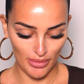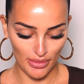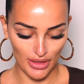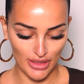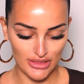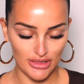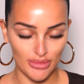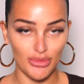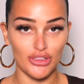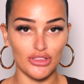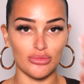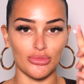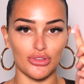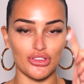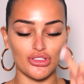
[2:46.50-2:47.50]
get some of this
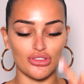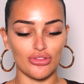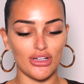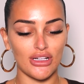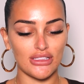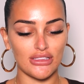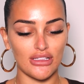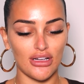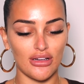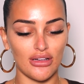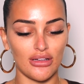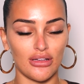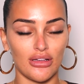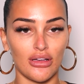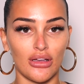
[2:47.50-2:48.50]
moisturizer
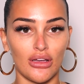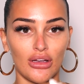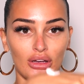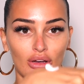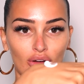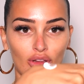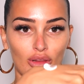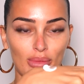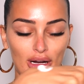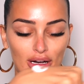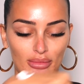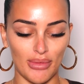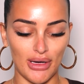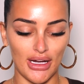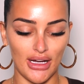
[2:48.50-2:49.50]
on the back
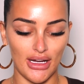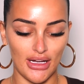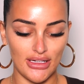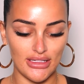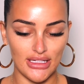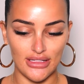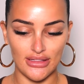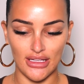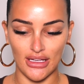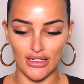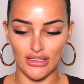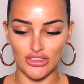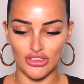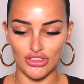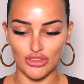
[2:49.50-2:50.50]
of my hand and
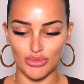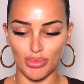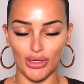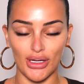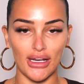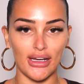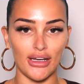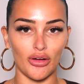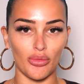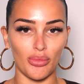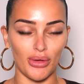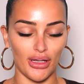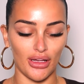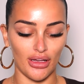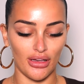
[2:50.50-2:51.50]
then just put a little
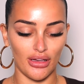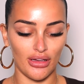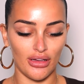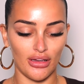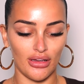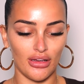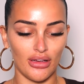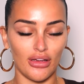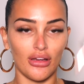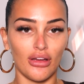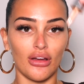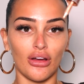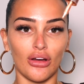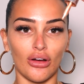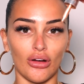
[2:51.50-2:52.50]
bit
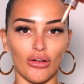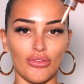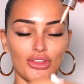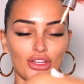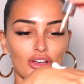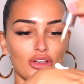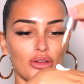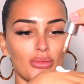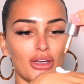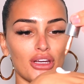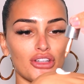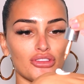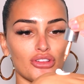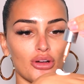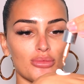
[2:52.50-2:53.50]
of the
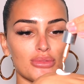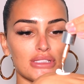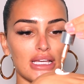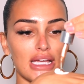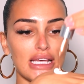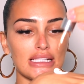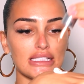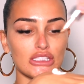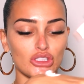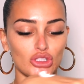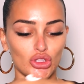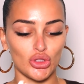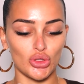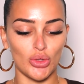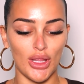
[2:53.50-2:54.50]
illuminator drops
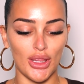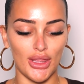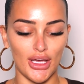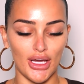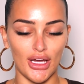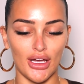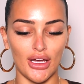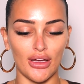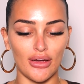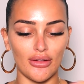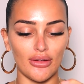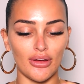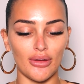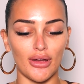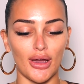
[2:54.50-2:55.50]
into the
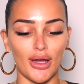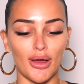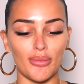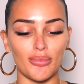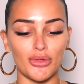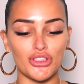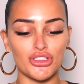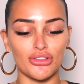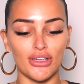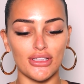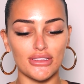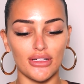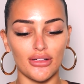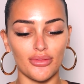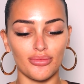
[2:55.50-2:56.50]

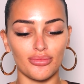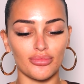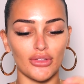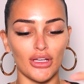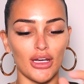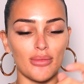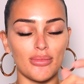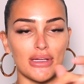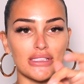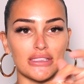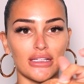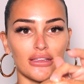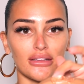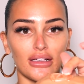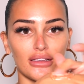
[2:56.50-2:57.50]
moisturizer, kind of mix it
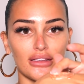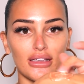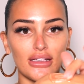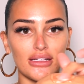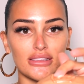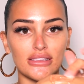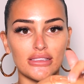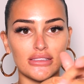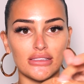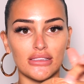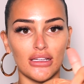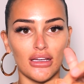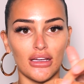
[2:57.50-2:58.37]
in like this,